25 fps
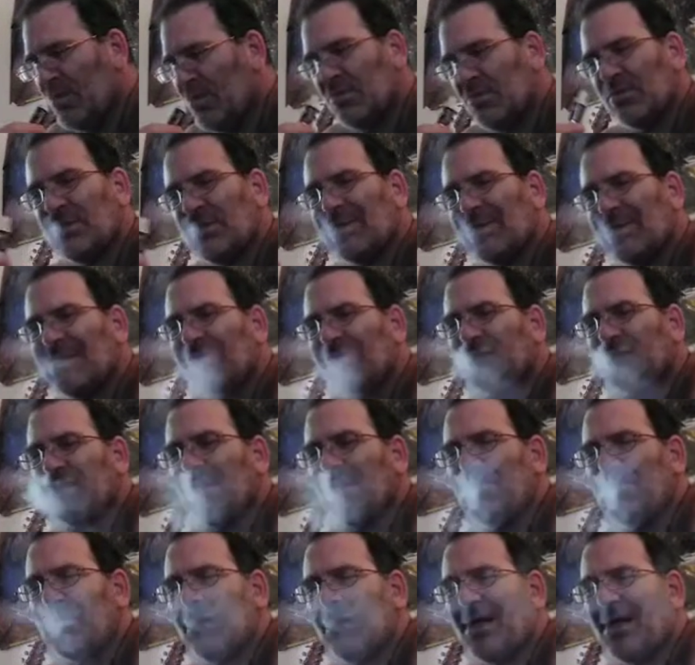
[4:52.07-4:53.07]
We
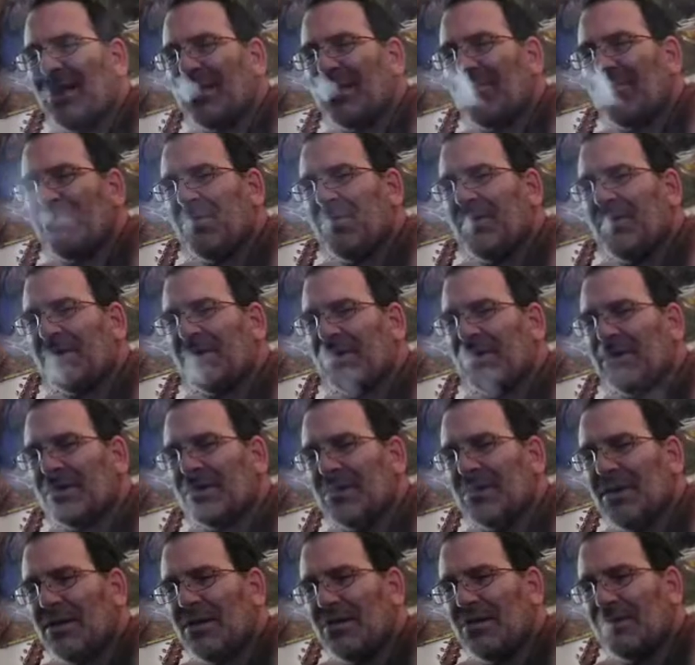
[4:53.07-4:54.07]
consume a lot of poisons
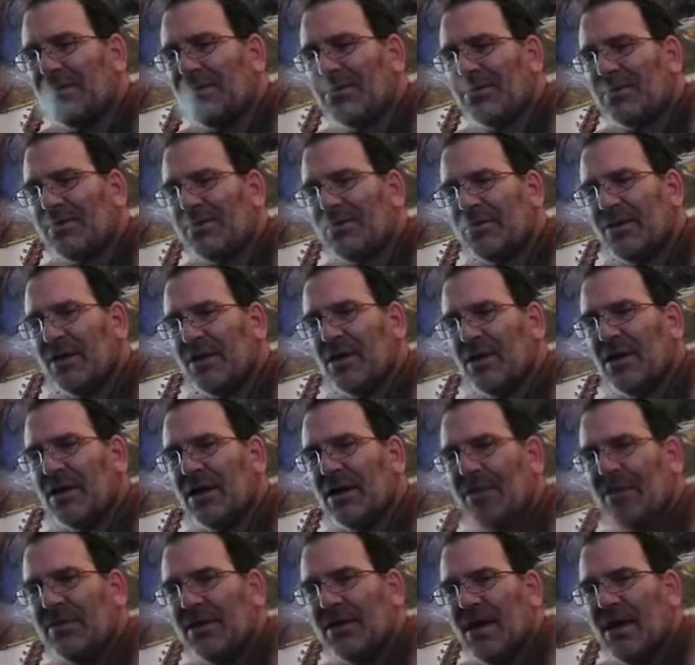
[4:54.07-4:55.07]
now.
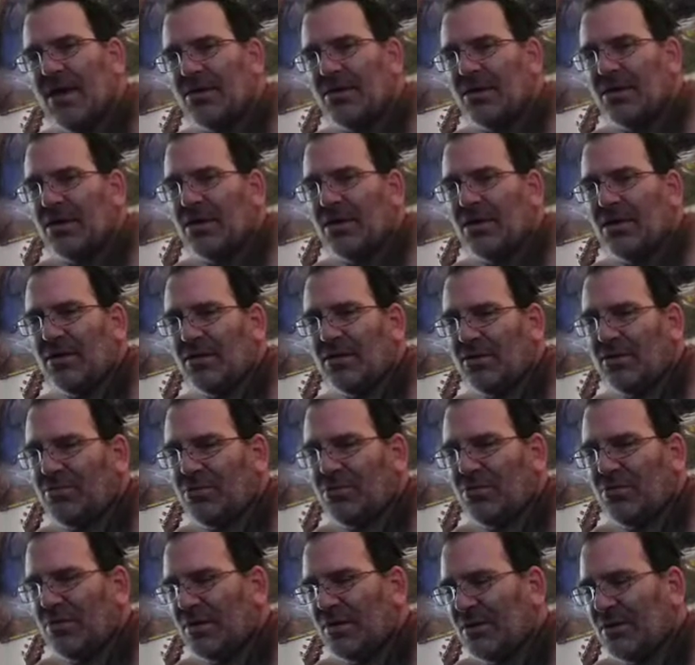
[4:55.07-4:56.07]
I mean, alcohol is
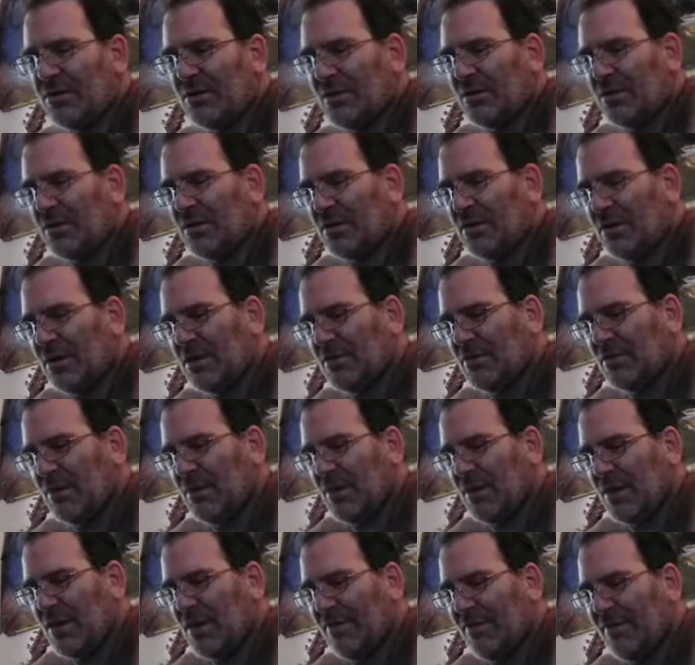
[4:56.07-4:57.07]
poison. That's
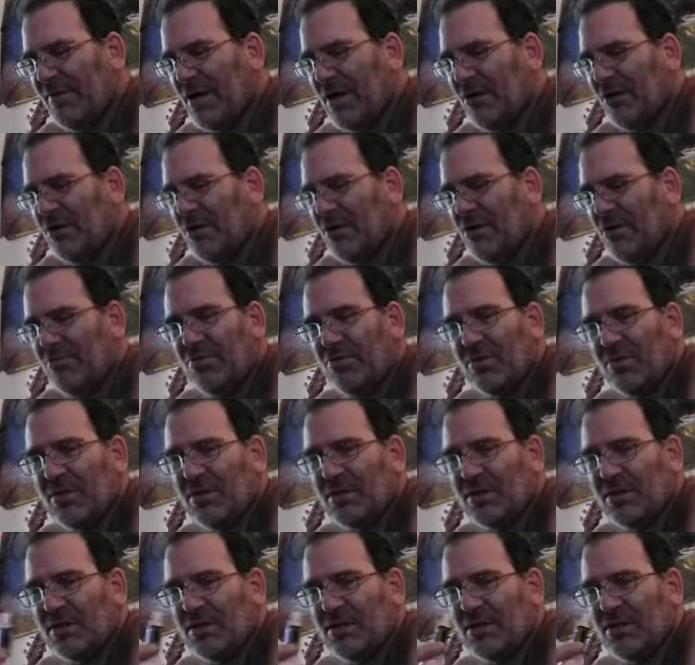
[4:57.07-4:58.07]
why they have alcohol
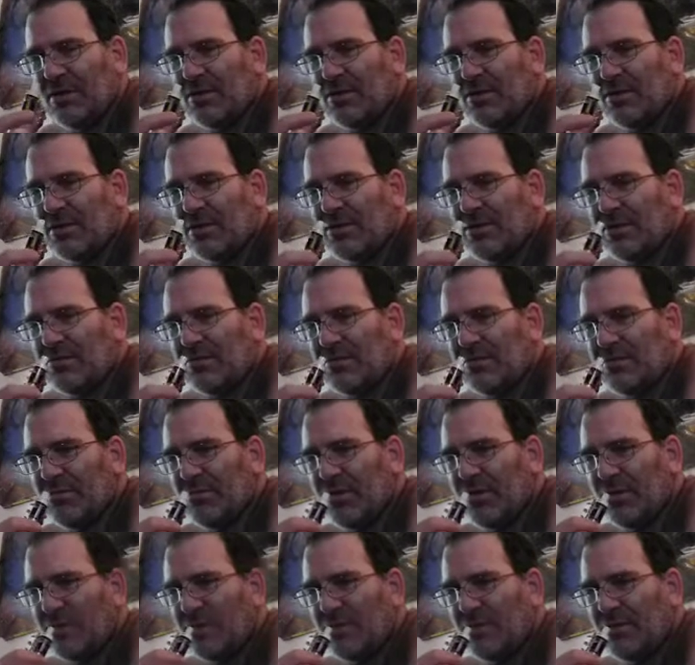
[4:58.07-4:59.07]
poisoning. You consume too
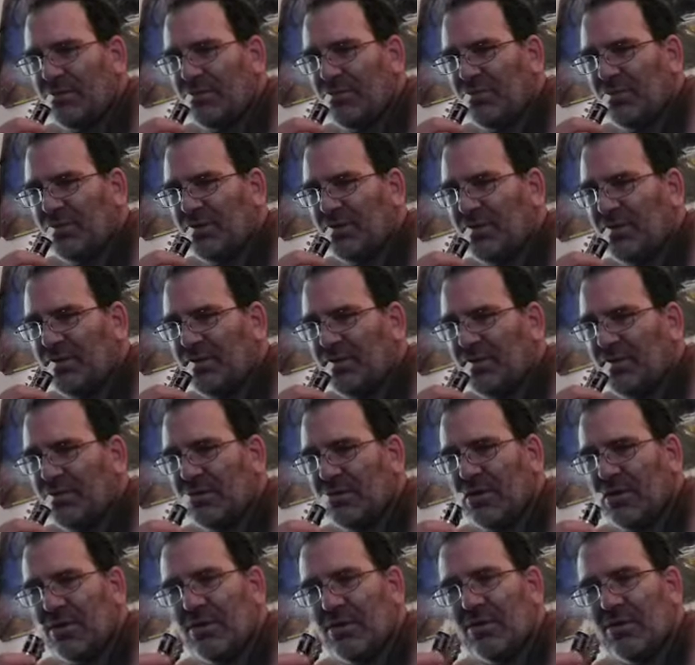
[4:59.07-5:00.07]
much, it'll poison you.
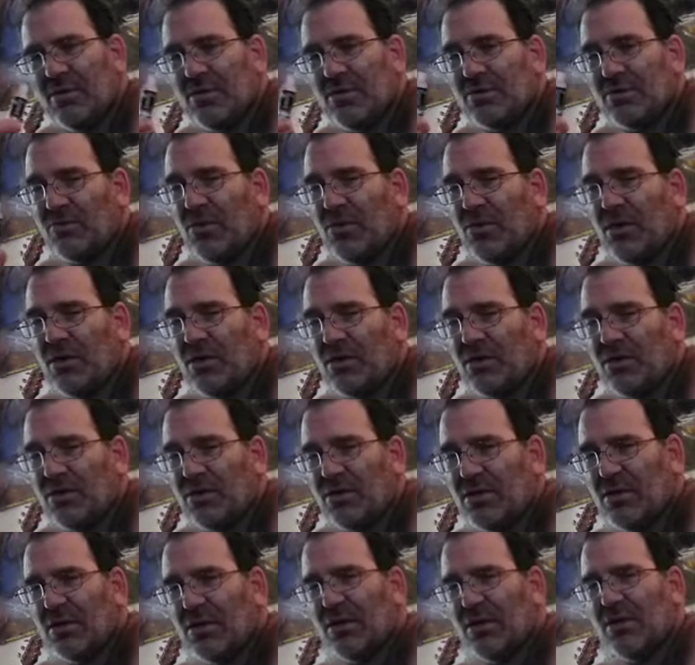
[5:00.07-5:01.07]
Although there's
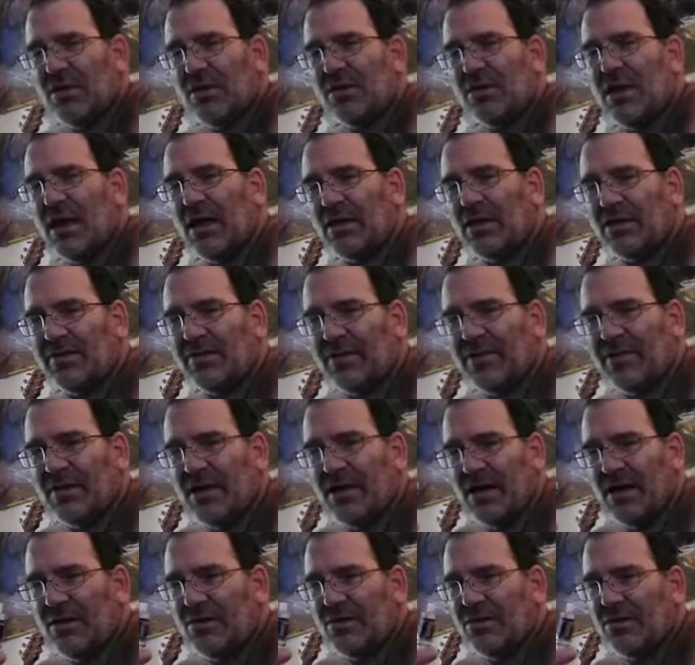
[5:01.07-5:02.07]
water
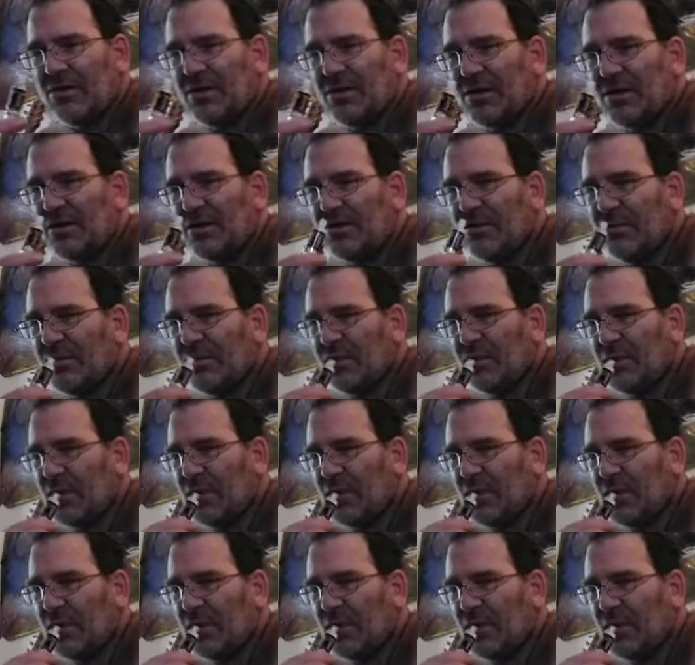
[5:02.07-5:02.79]
toxification too.